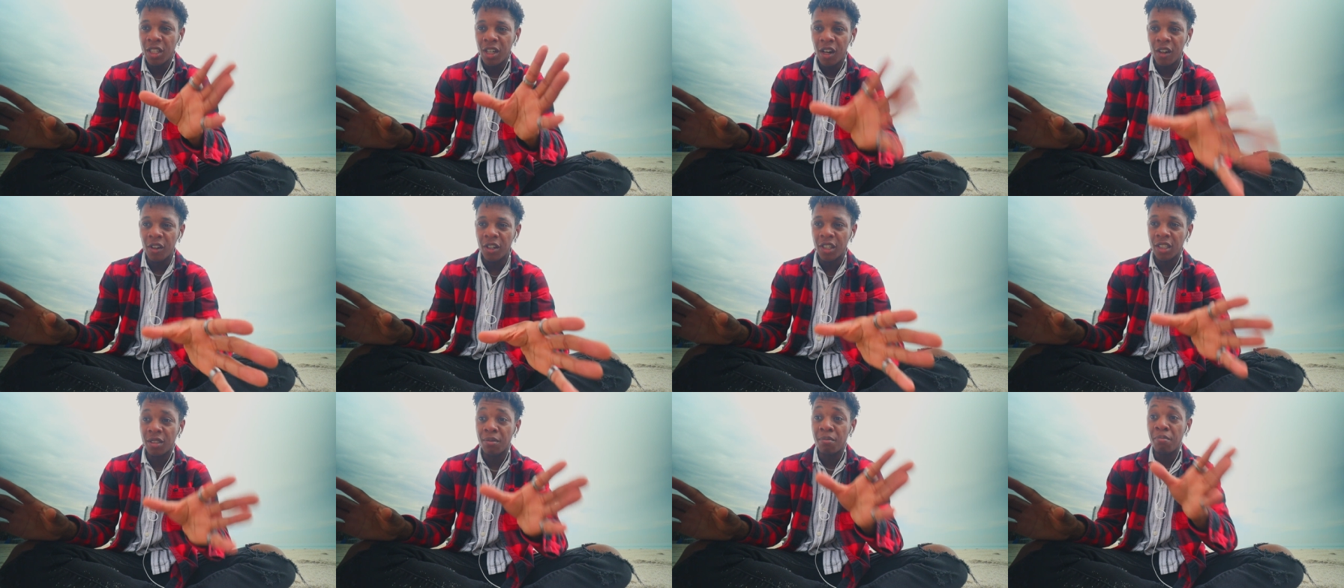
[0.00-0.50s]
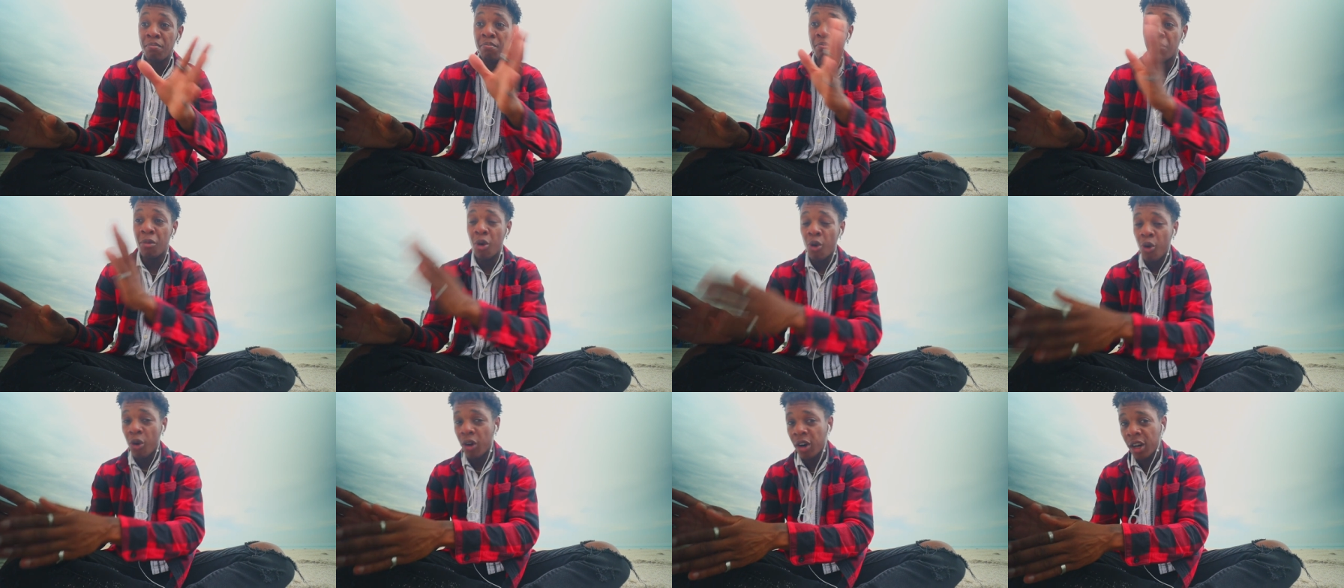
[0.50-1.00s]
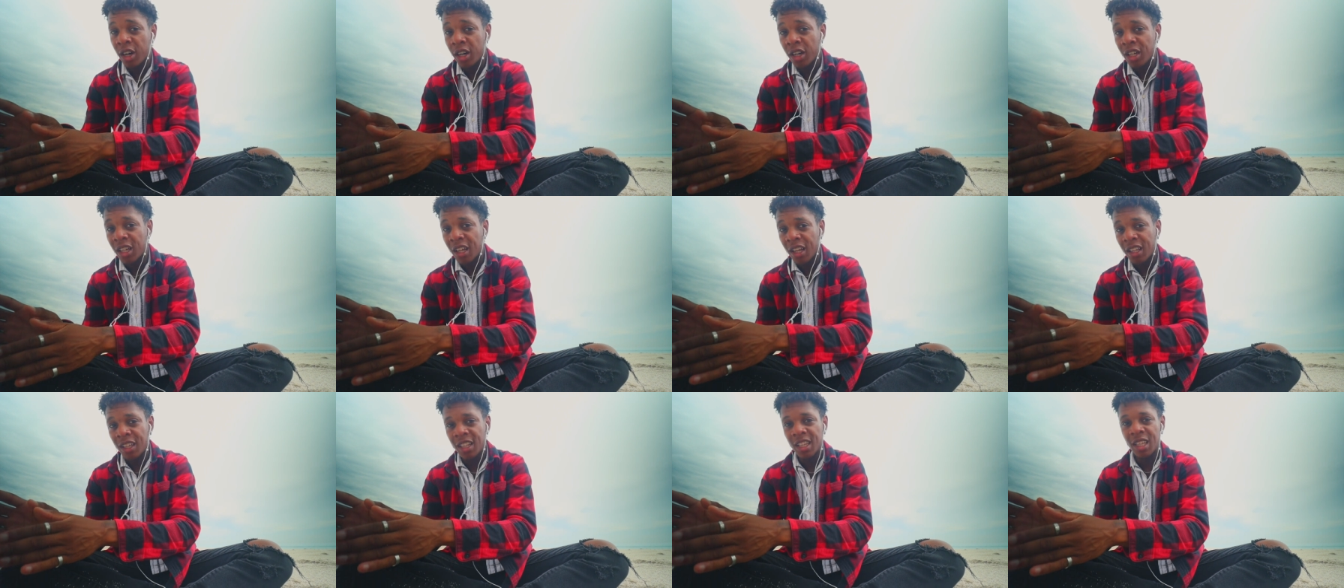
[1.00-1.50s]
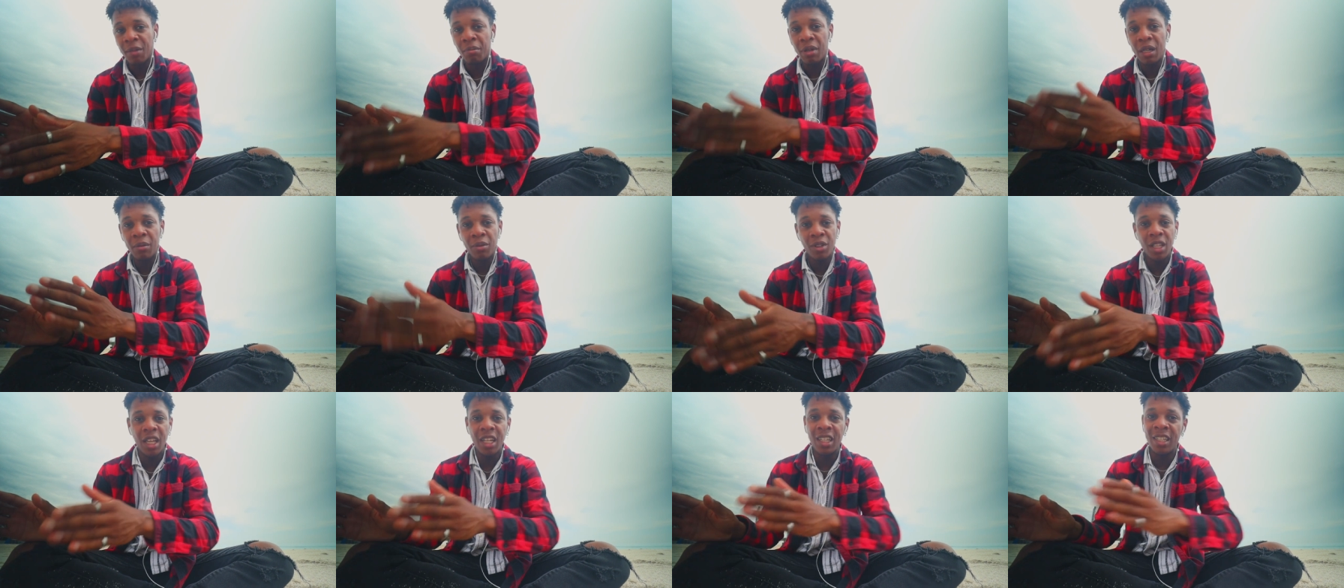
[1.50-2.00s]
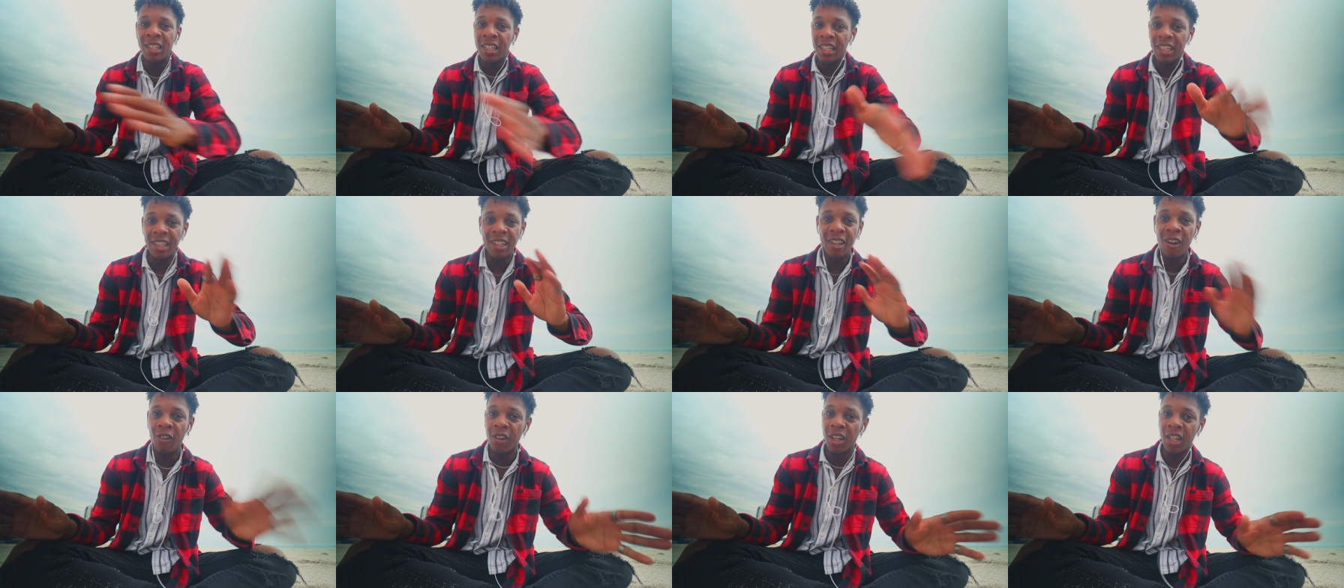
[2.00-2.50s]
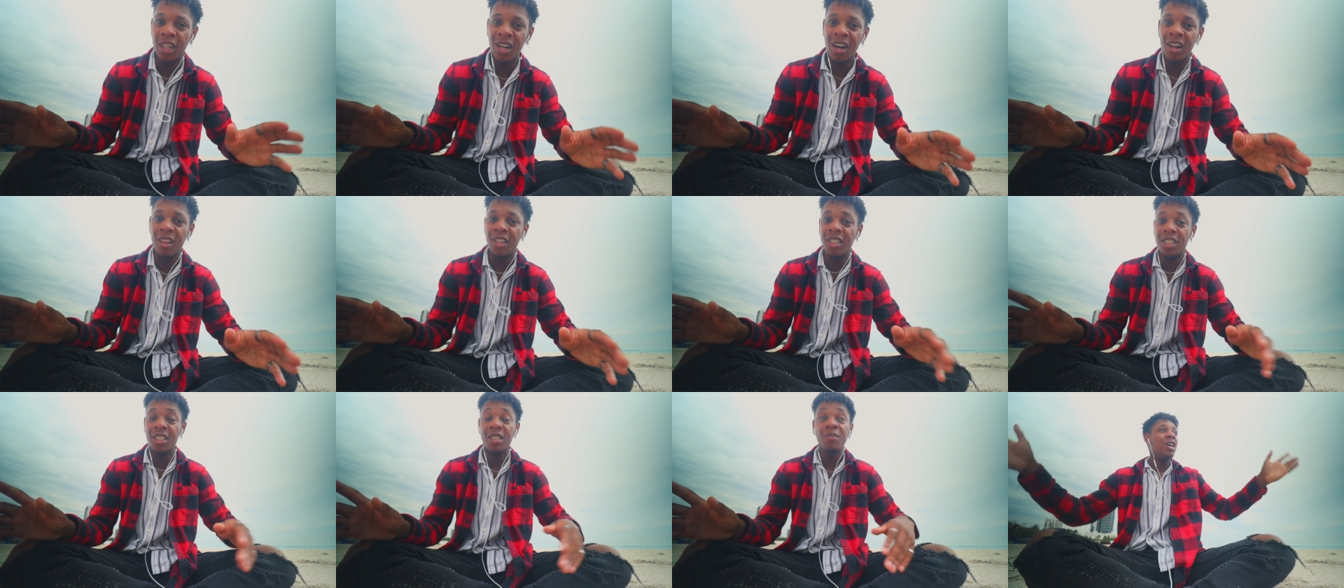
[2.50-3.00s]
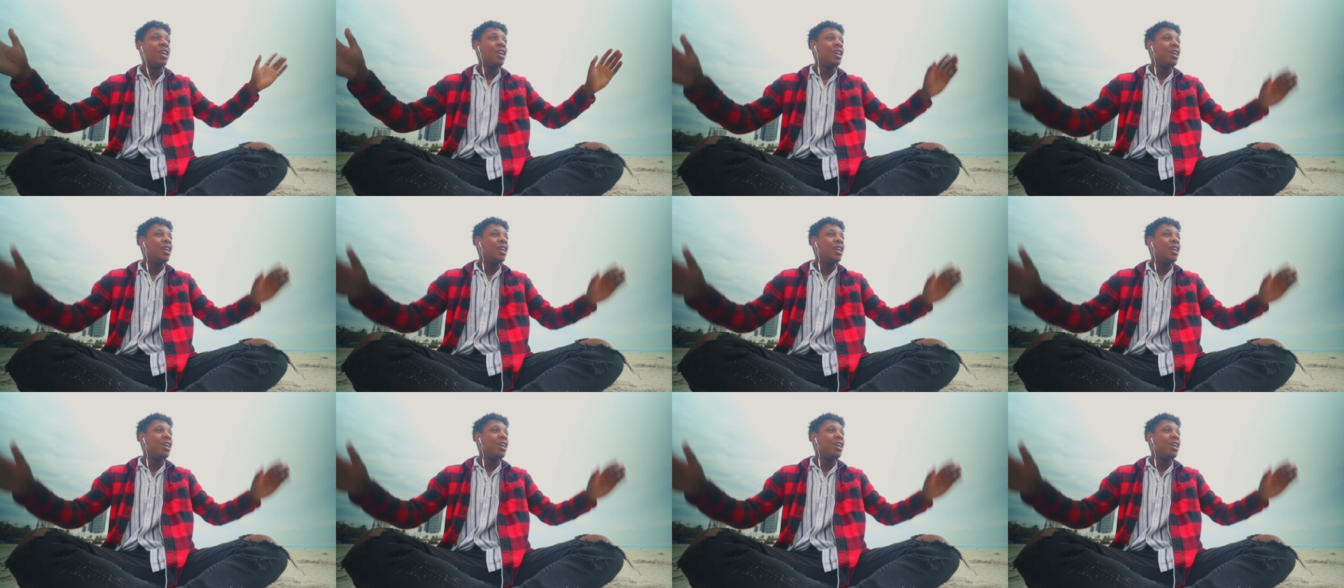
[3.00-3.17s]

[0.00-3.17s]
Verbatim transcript: dollars more than the people that didn't go to college.